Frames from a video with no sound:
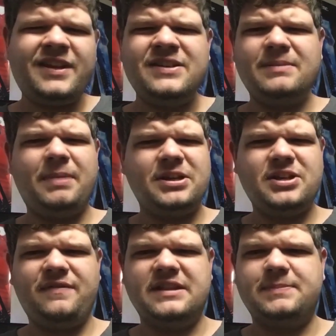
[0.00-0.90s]
there's a bunch of
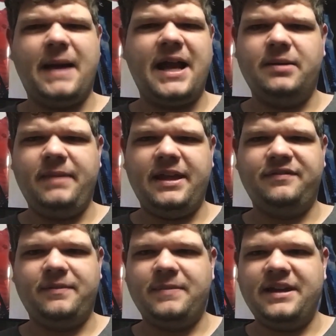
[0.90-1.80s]
different
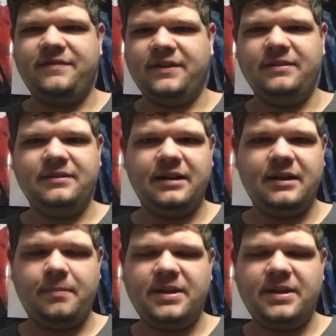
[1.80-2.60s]
Spider-Men from a